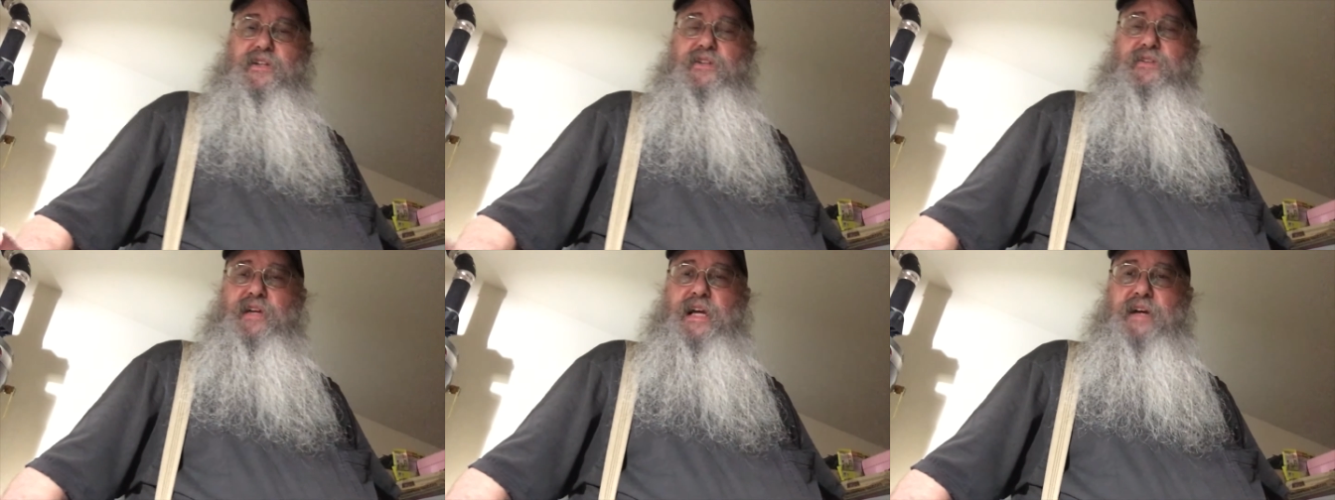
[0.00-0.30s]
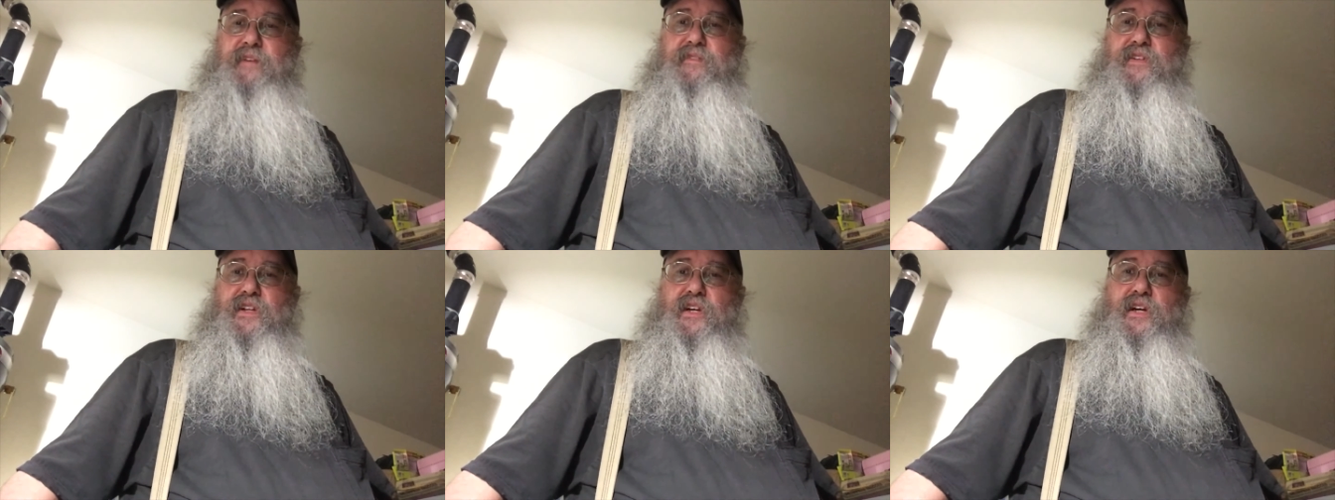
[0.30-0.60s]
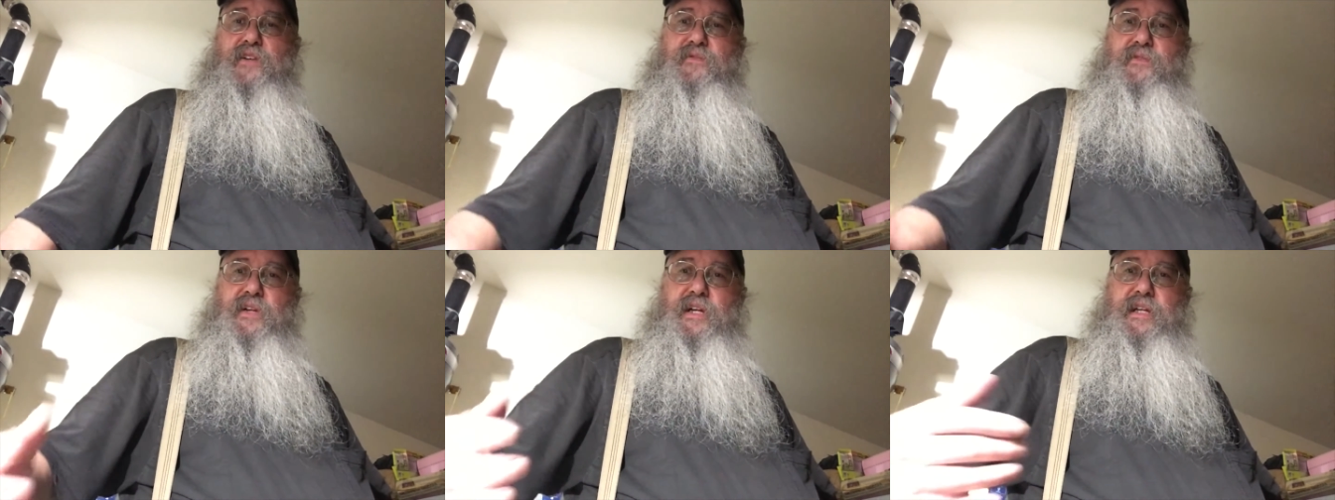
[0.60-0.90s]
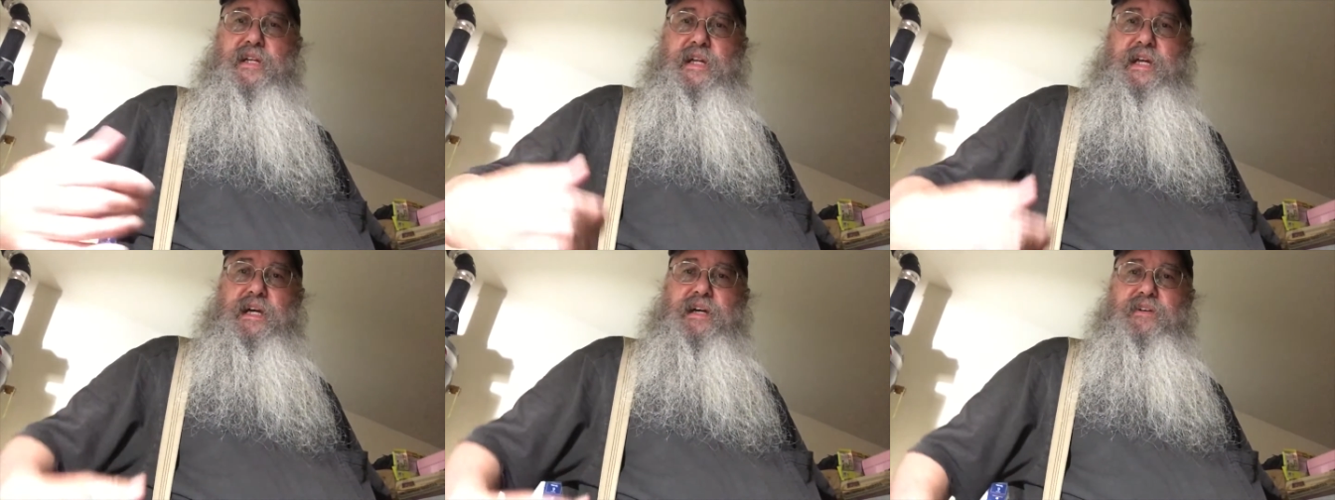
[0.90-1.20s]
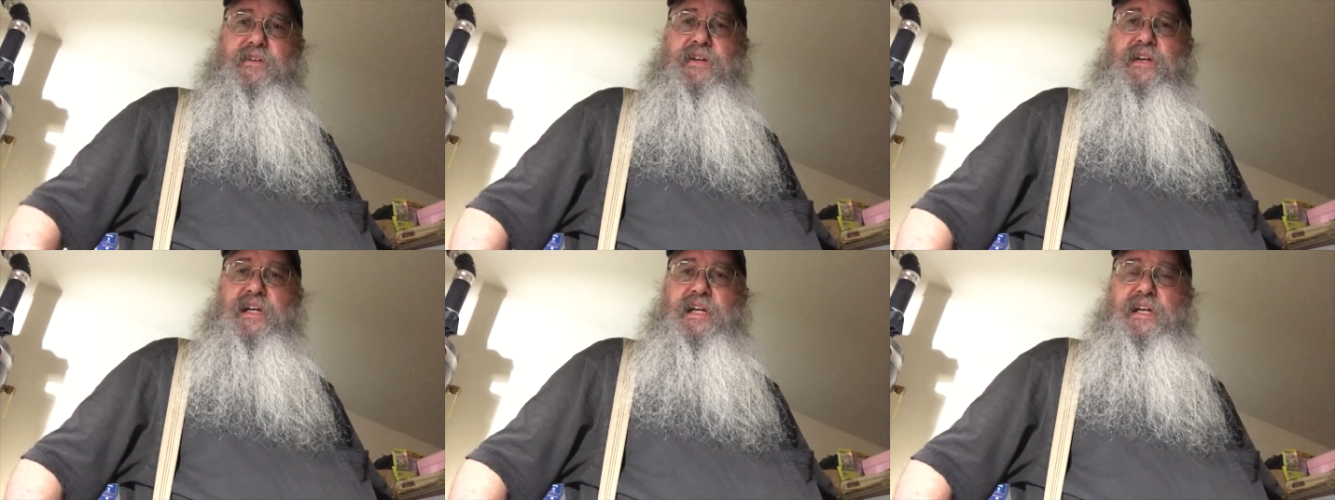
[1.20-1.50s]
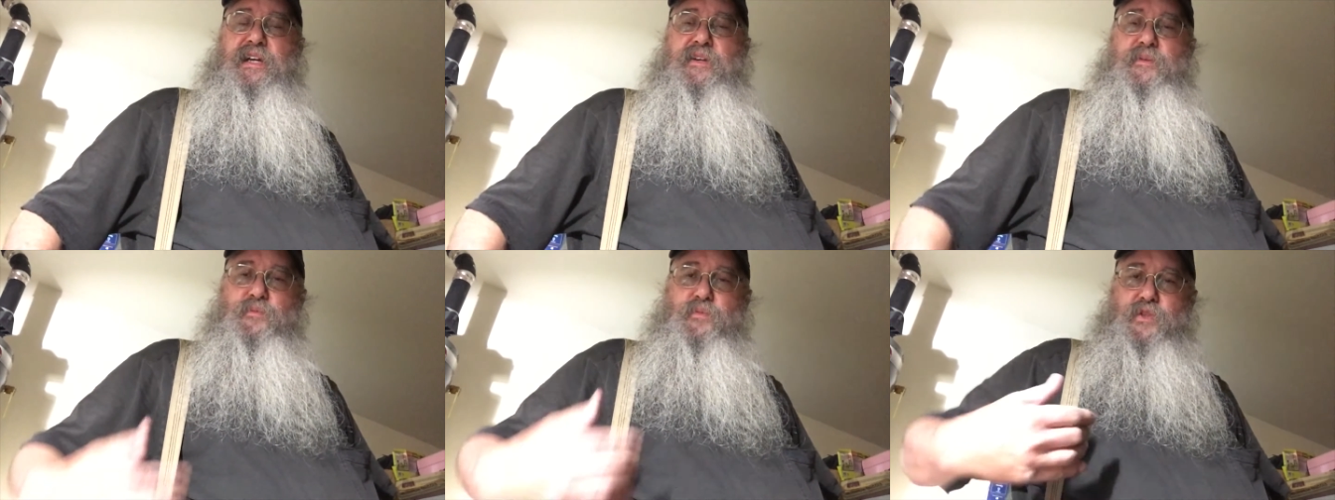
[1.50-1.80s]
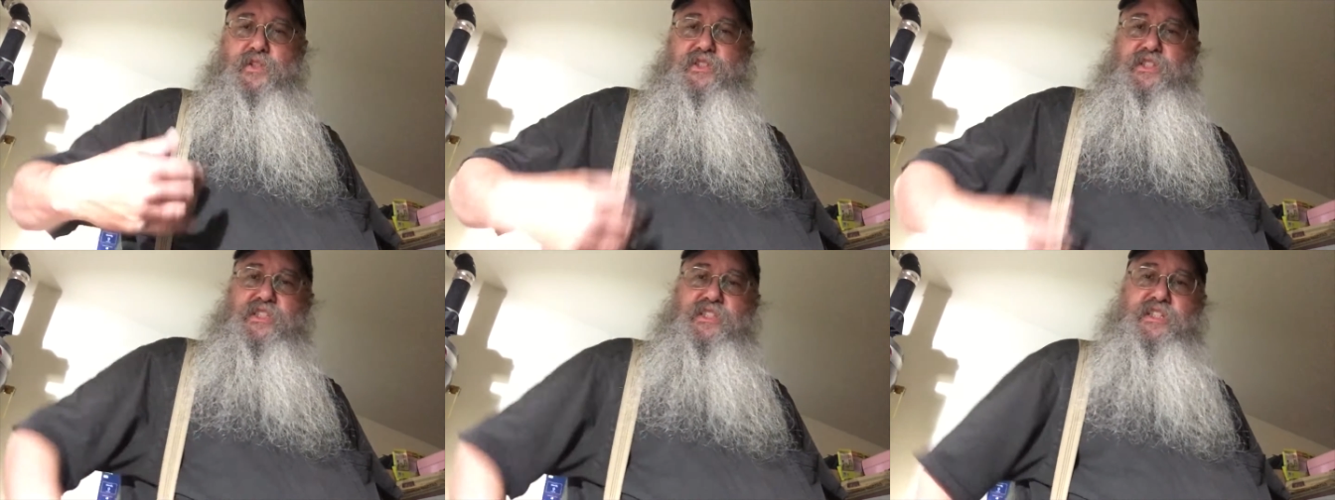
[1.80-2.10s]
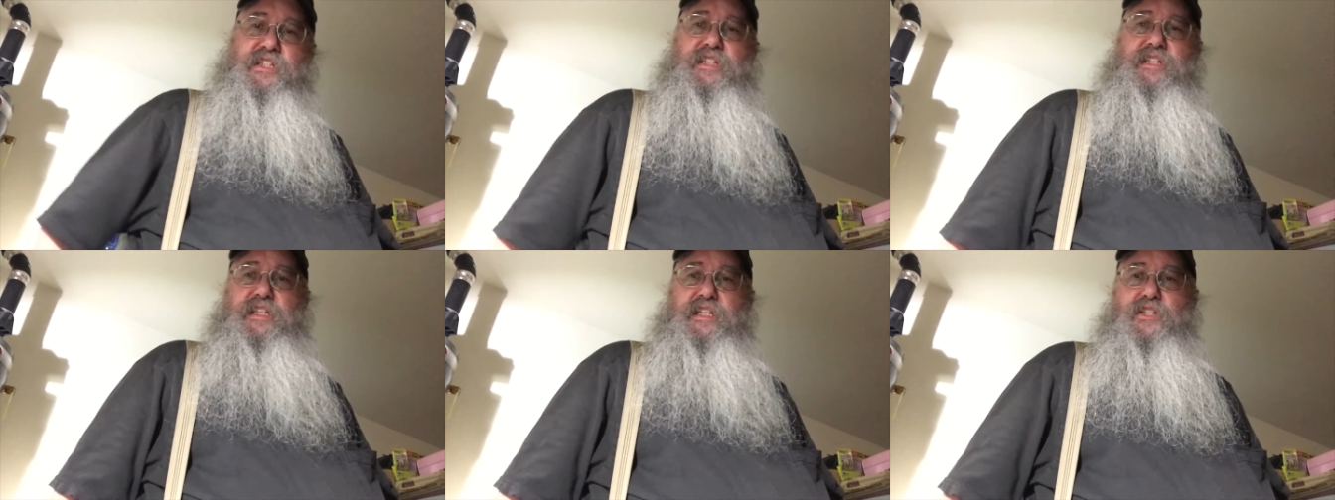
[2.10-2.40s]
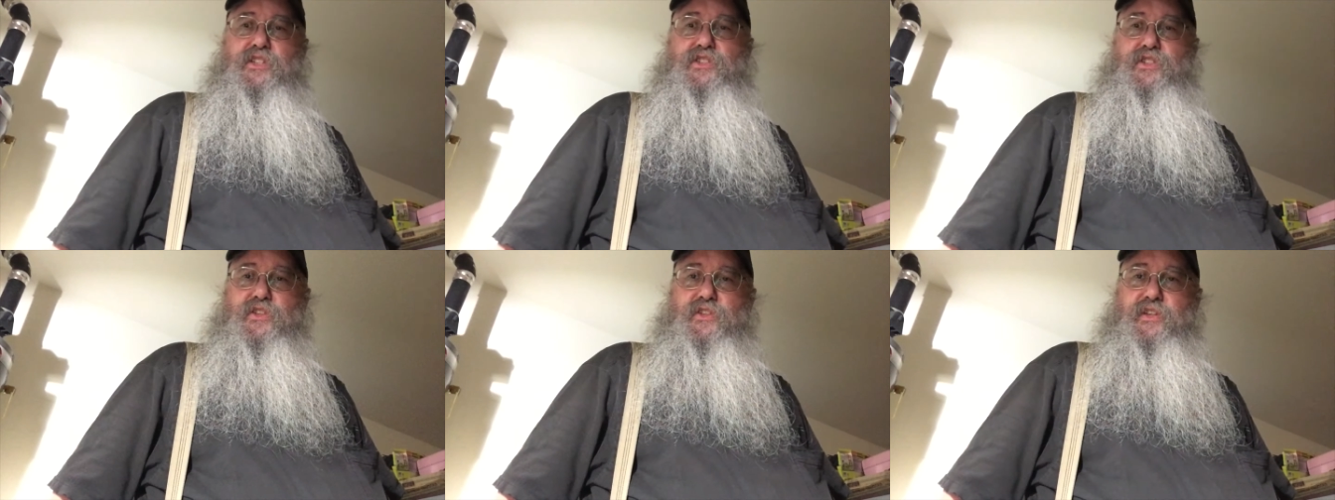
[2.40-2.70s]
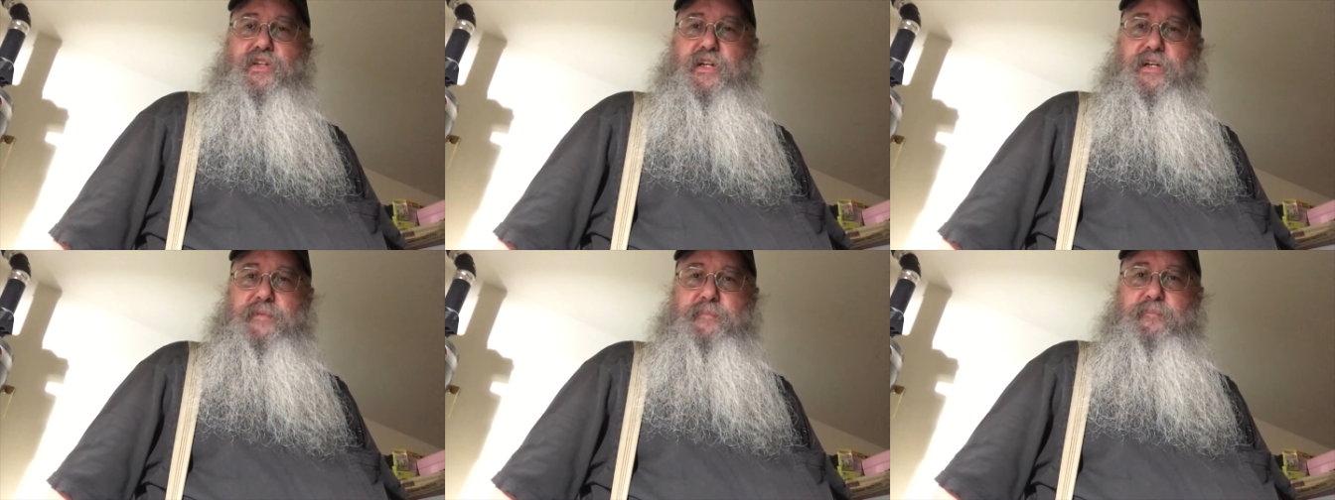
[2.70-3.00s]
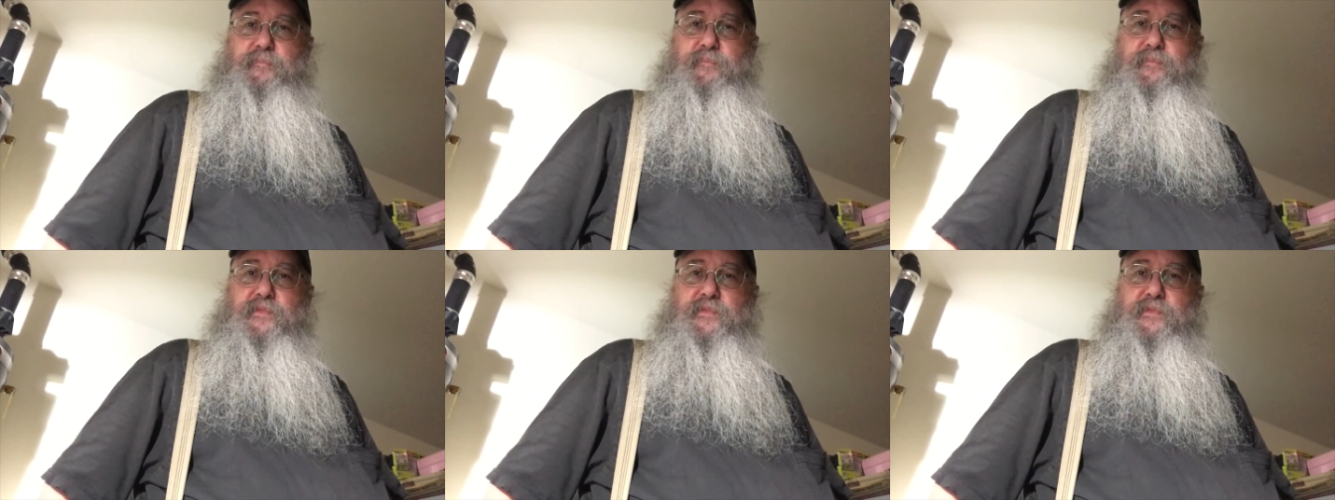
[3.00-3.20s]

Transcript: have it on right now with just a t-shirt on,